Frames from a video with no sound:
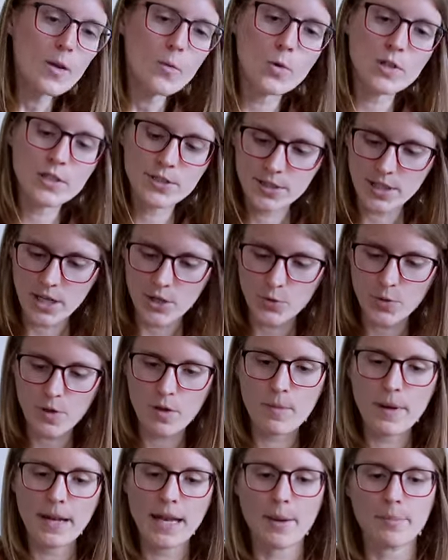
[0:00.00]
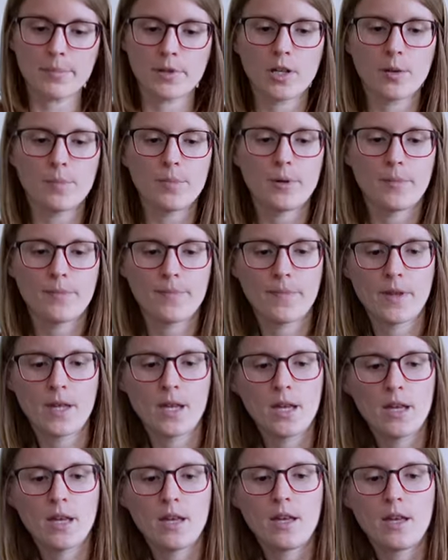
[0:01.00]
We'll start with my laptop.
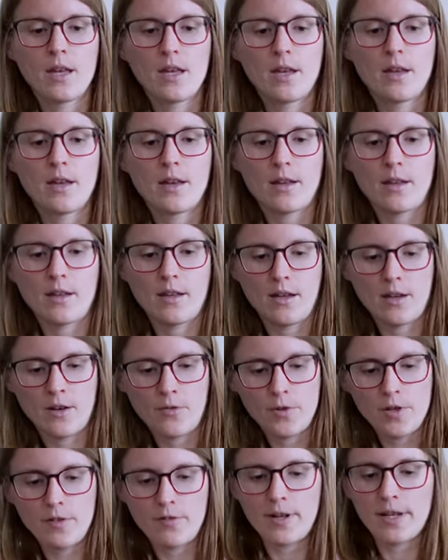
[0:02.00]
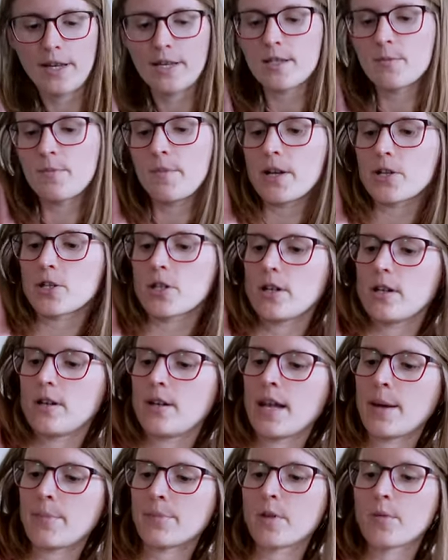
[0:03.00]
Here we have like a special
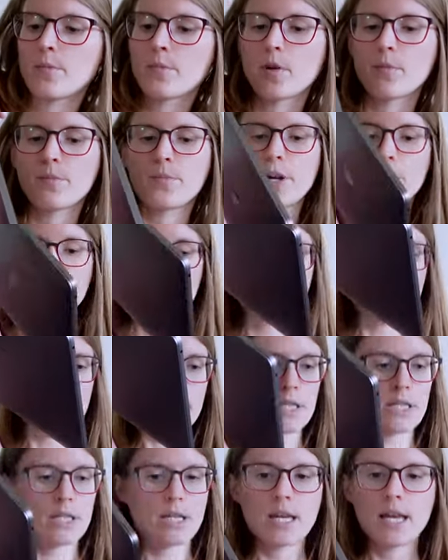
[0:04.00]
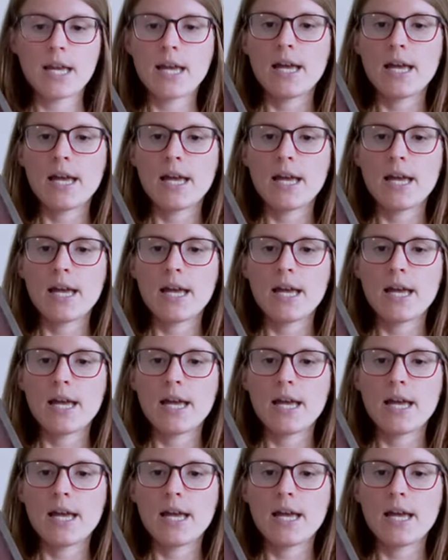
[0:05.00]
laptop compartment.